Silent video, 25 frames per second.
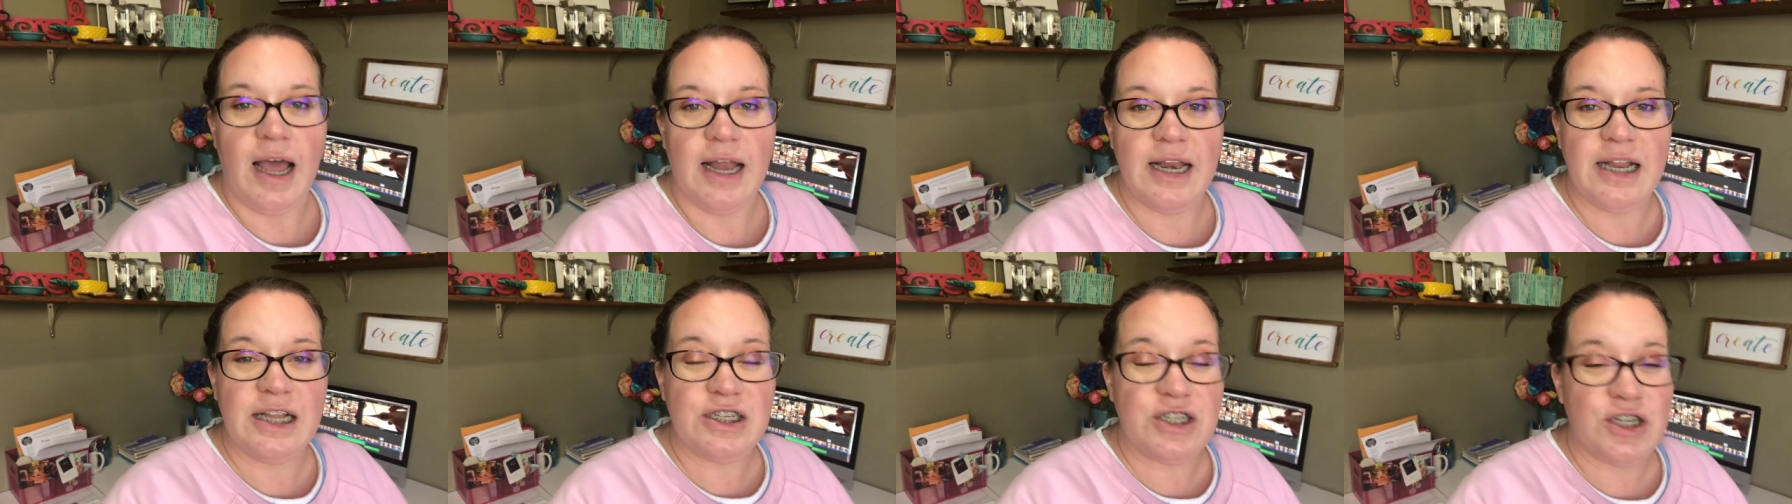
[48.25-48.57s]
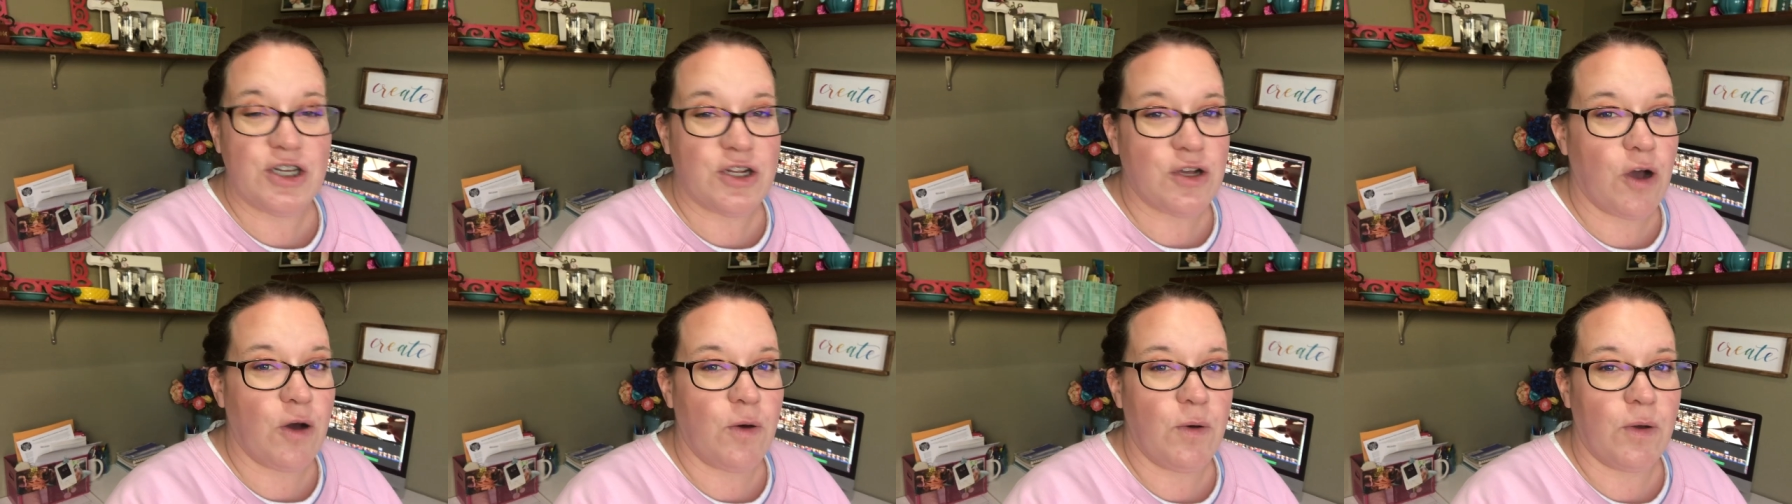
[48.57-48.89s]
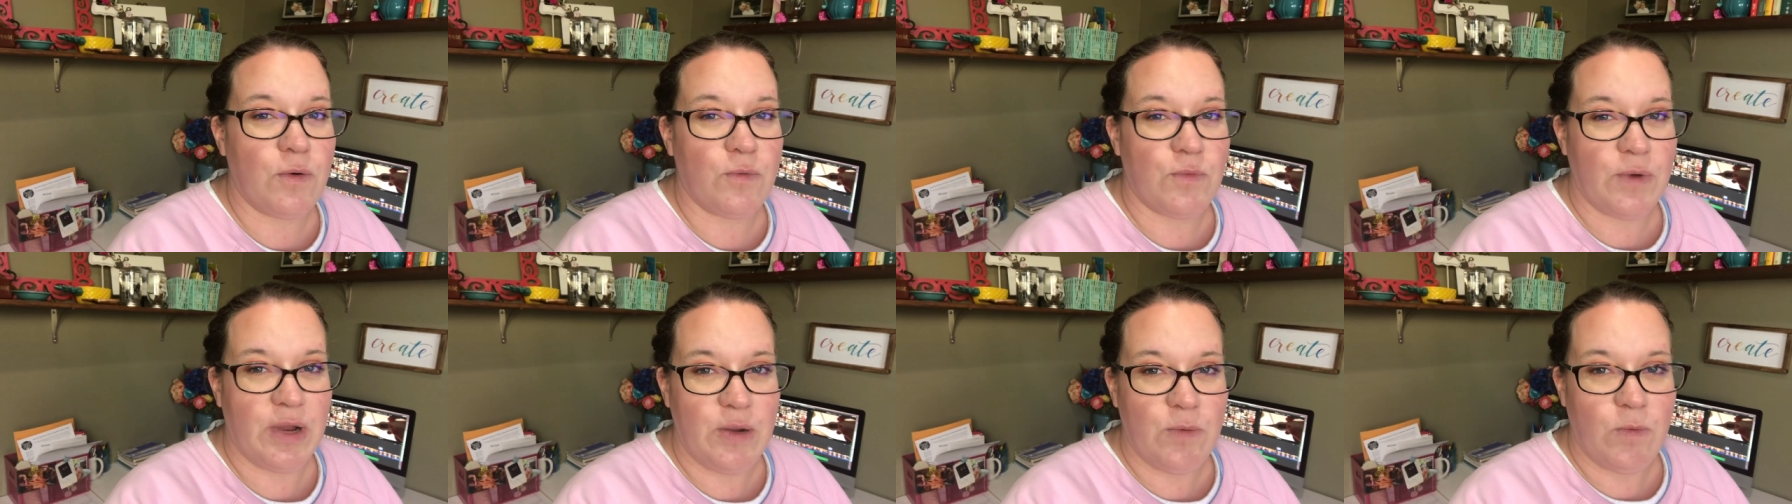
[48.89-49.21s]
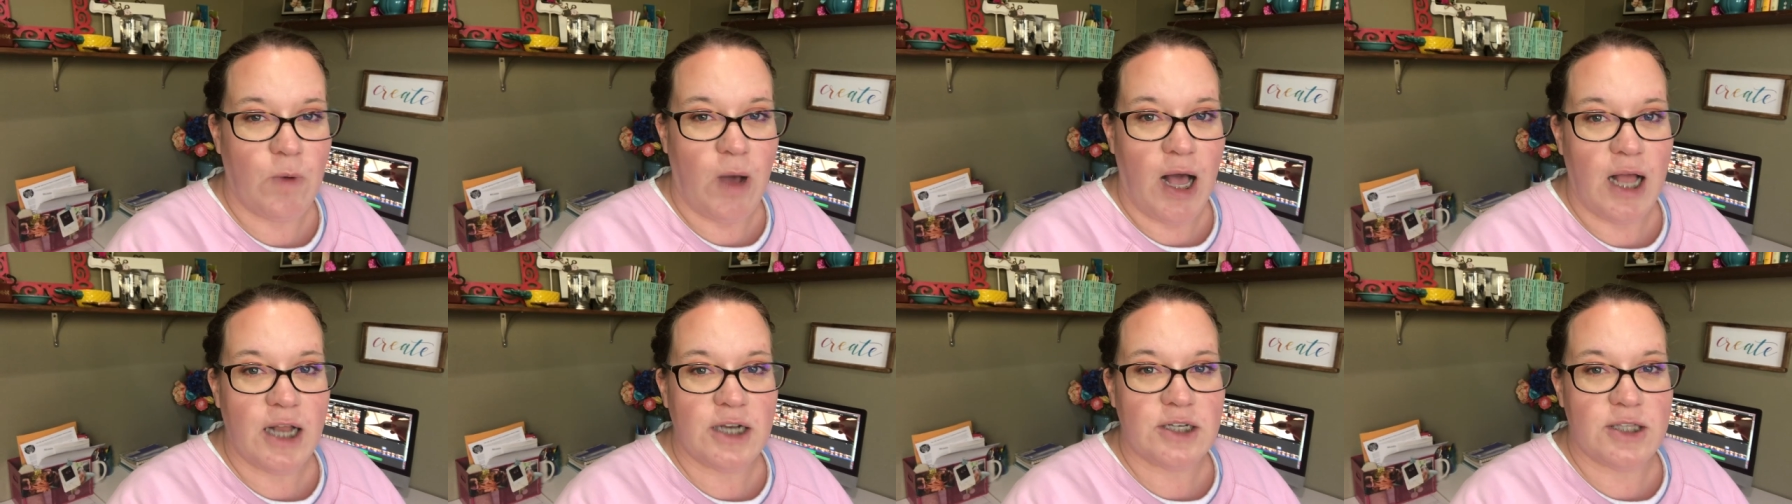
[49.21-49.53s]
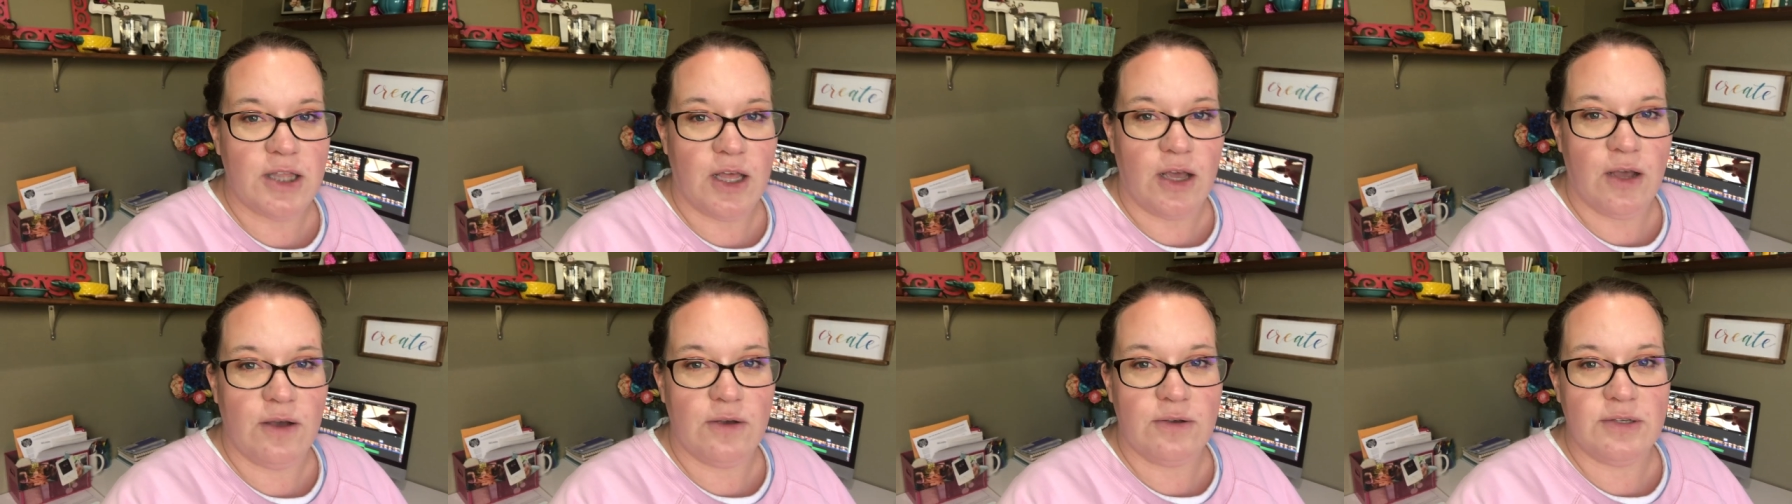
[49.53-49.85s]
I need you to go and rewatch
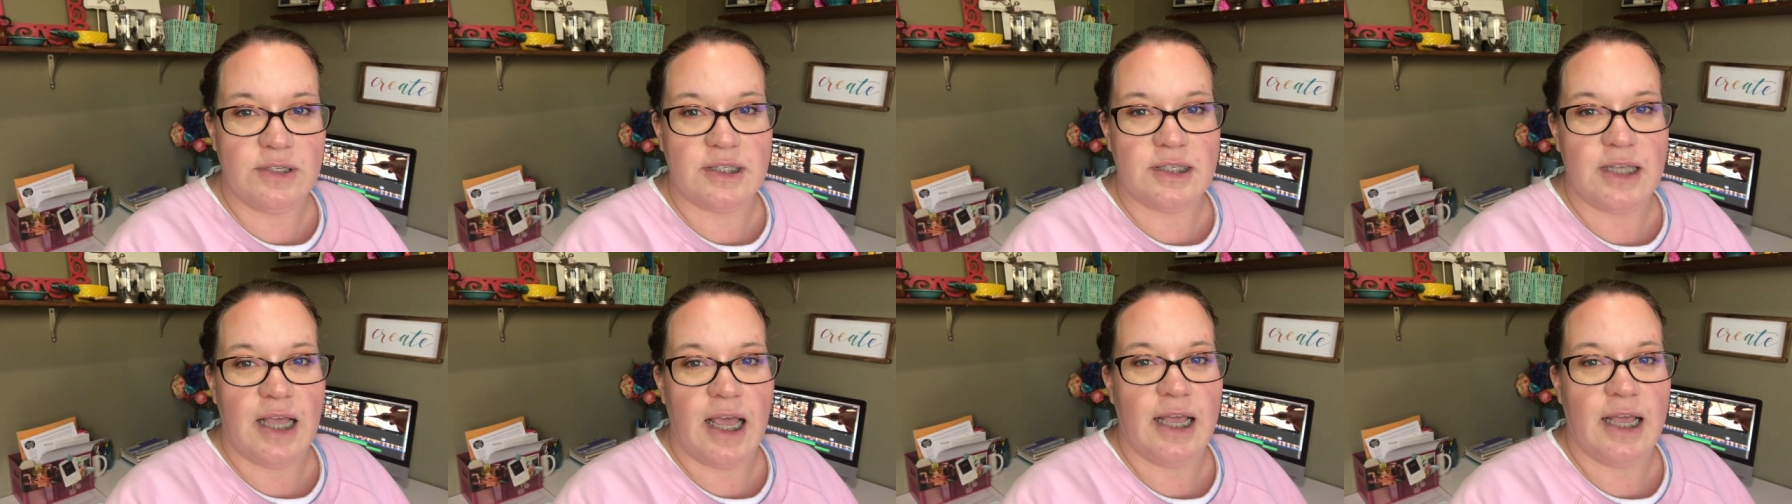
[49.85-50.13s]
those